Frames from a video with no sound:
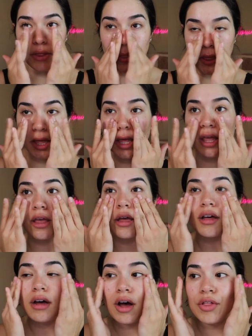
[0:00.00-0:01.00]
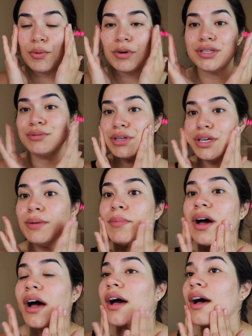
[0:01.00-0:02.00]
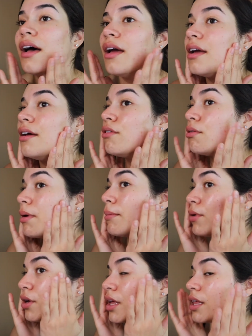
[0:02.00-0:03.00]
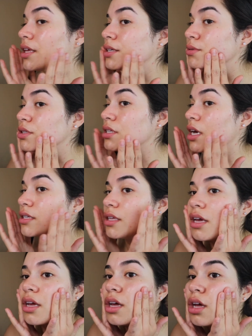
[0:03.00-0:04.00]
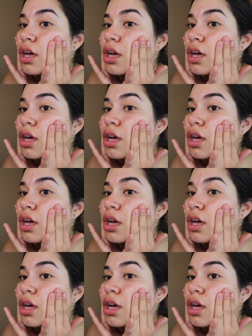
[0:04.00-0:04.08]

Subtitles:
the other one is really good. But I remember like this one just has like